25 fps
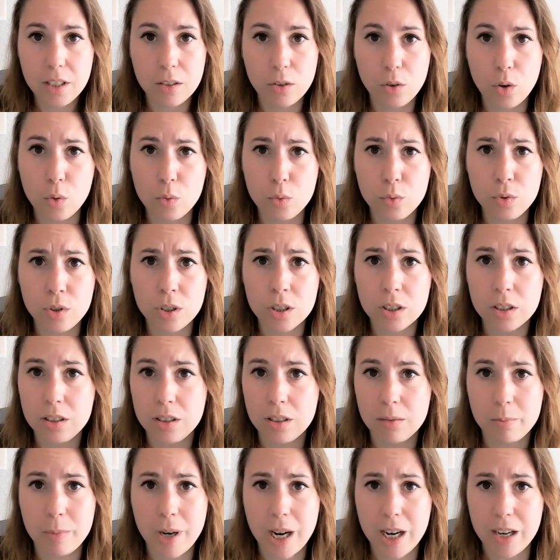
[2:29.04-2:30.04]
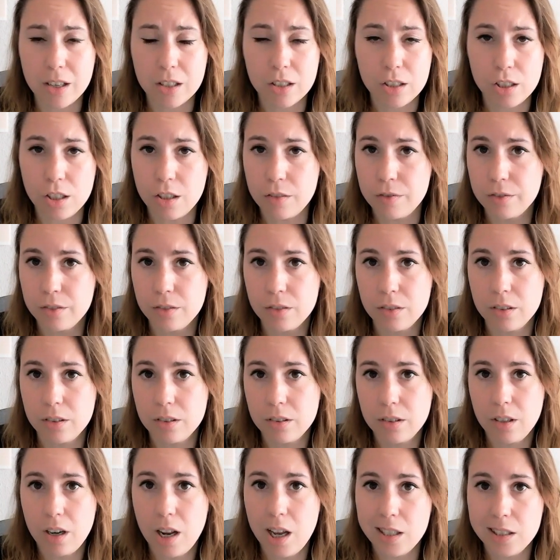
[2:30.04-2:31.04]
own the Microsoft
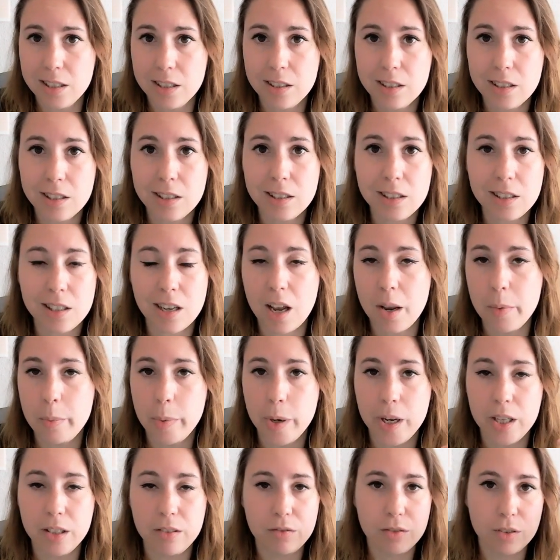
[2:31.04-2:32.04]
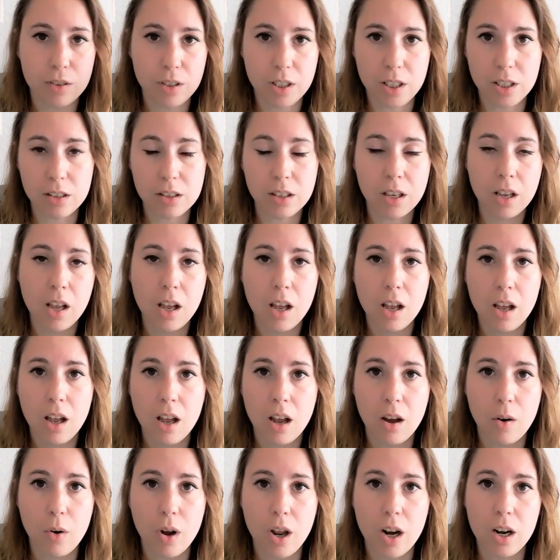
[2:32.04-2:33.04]
licenses. I paid for it
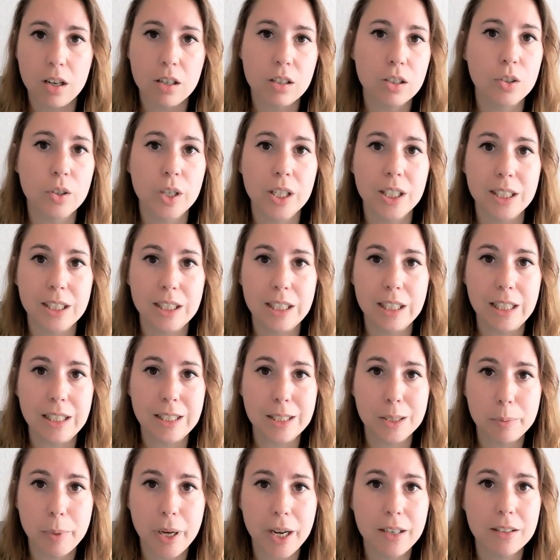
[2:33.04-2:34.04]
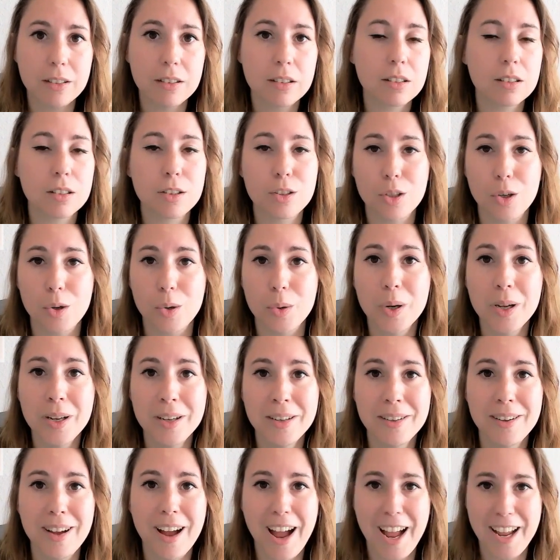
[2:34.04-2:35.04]
a while ago and they expired, so
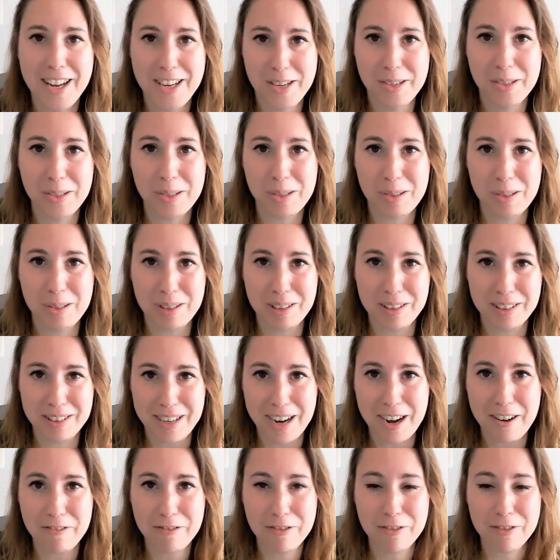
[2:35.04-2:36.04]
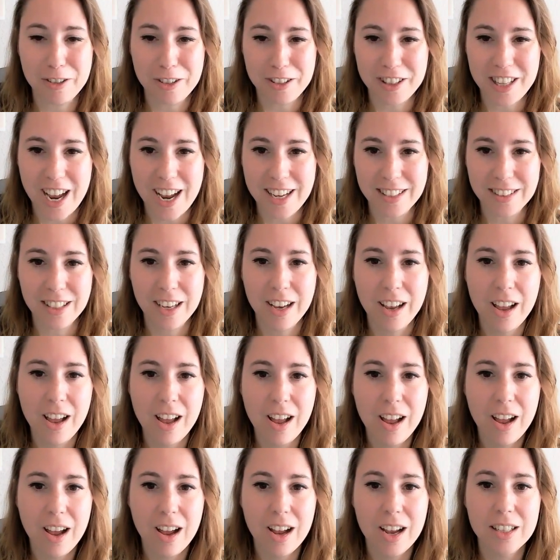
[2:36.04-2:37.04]
I use Google Drive for that.
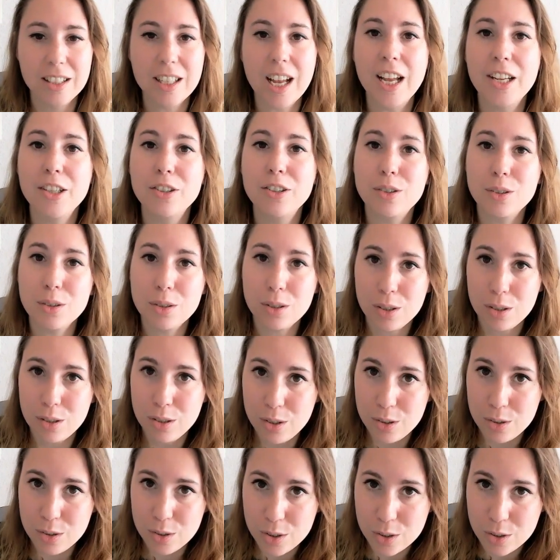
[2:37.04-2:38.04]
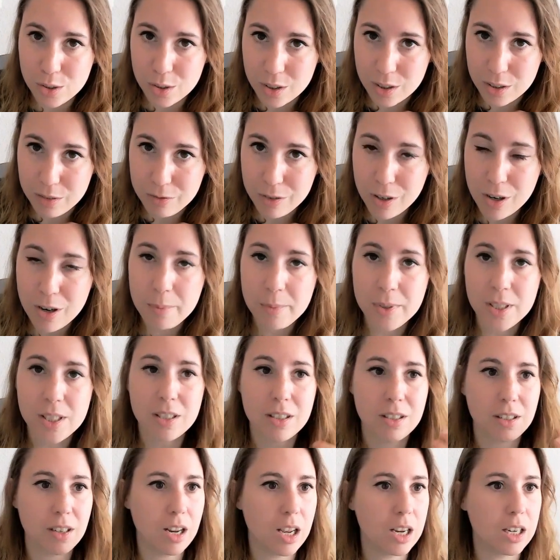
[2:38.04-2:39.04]
I also use Google
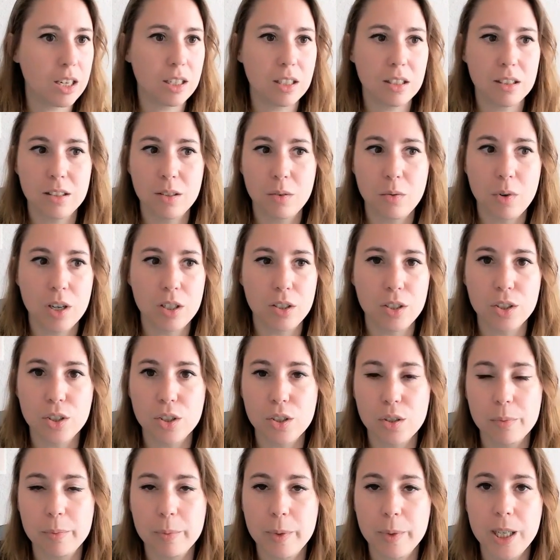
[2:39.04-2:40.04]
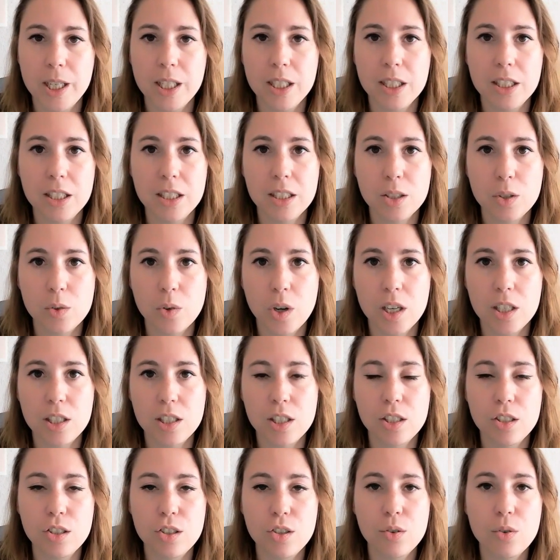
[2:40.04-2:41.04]
Forms, like the one you submitted this
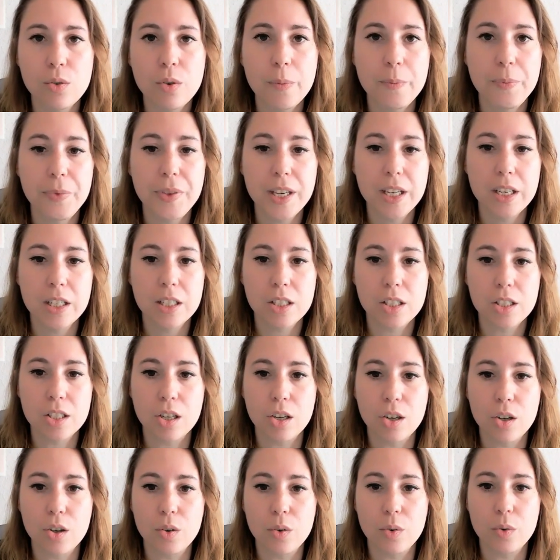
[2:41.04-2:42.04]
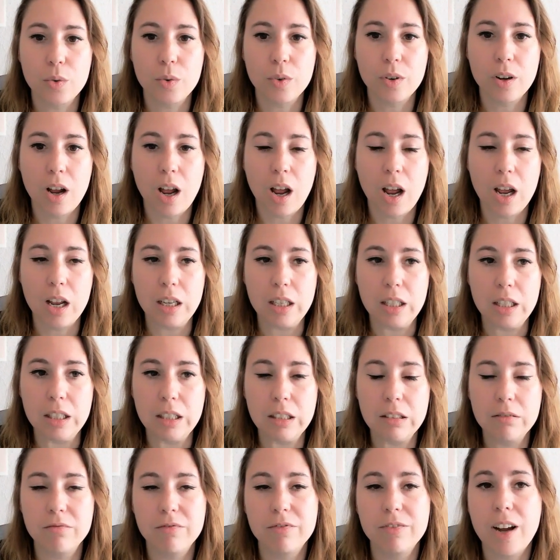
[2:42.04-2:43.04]
question to. So
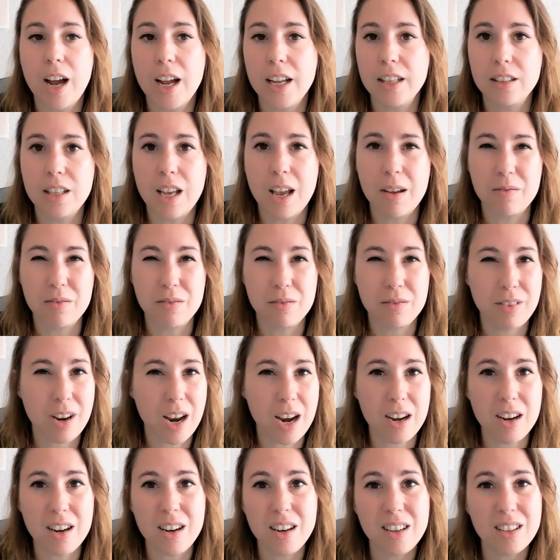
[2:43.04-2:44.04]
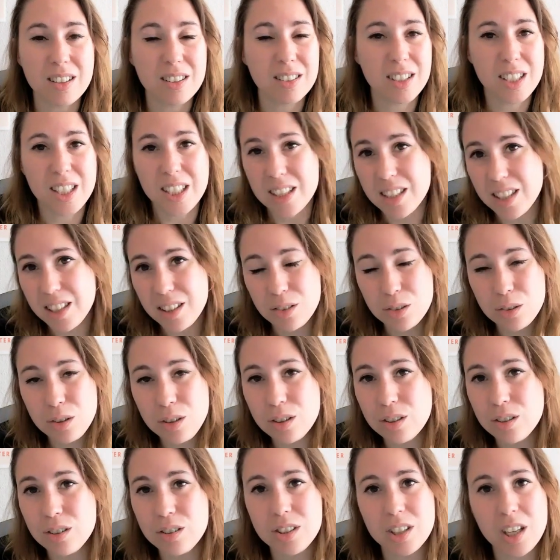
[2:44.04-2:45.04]
I find them very easy to
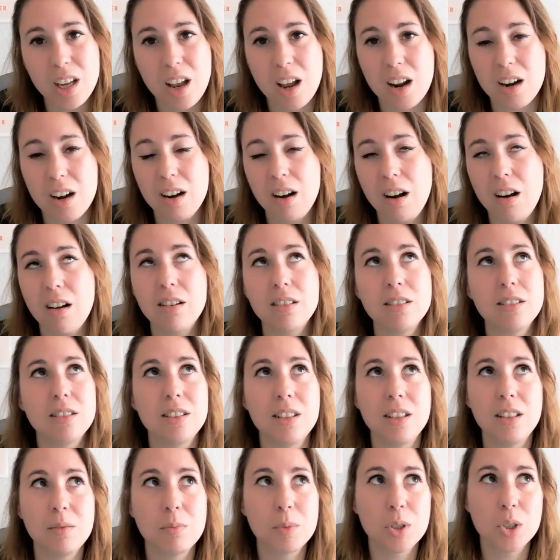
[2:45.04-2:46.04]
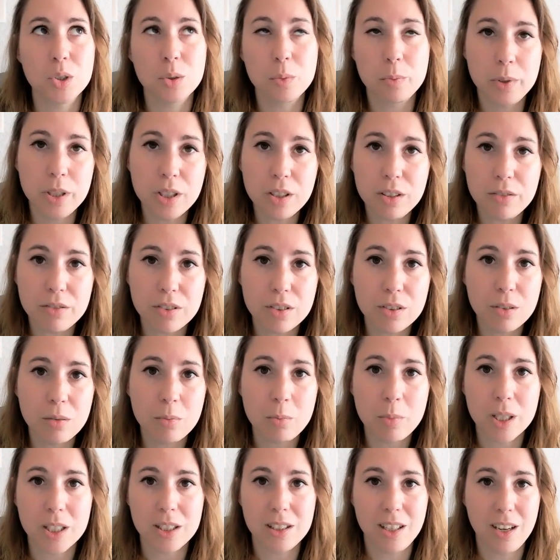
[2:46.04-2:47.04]
use. They are not the most beautiful,
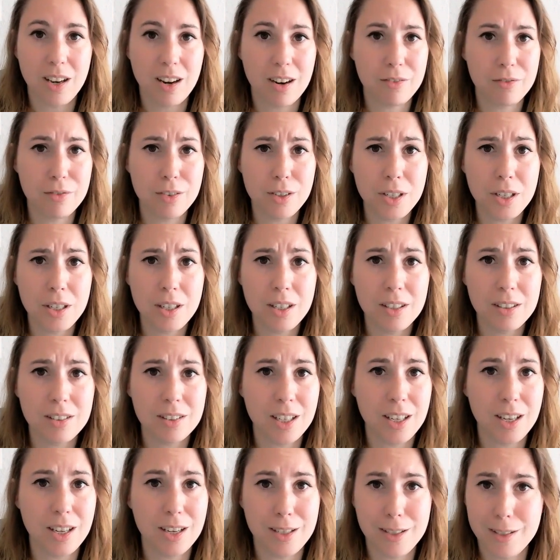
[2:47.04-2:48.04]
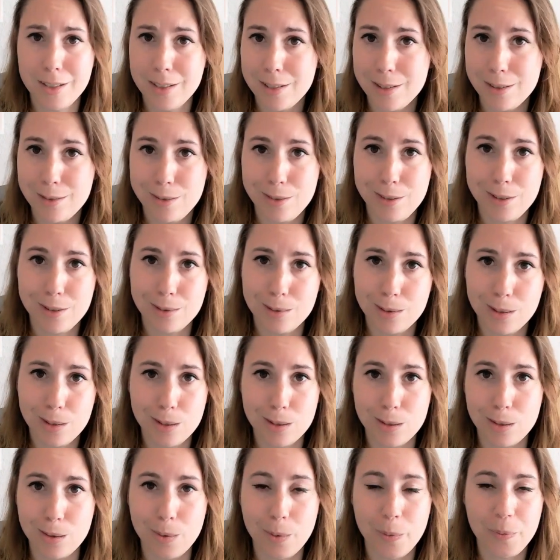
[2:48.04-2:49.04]
but they are free. They are easy to use.
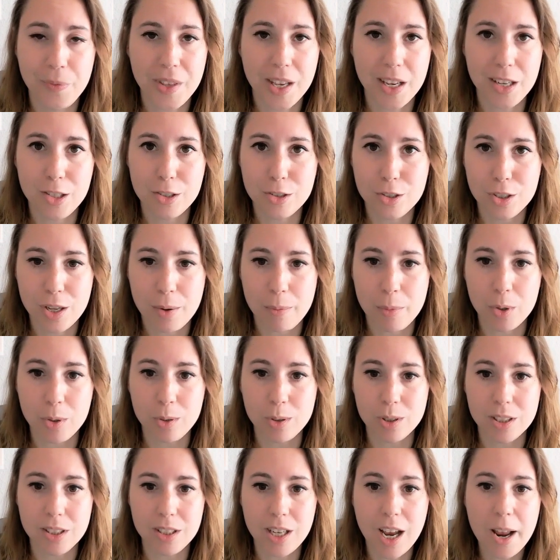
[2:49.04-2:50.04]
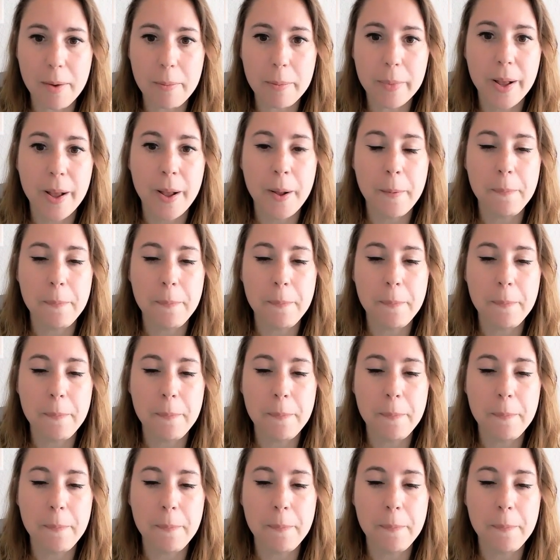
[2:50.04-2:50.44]
So I use them all the time.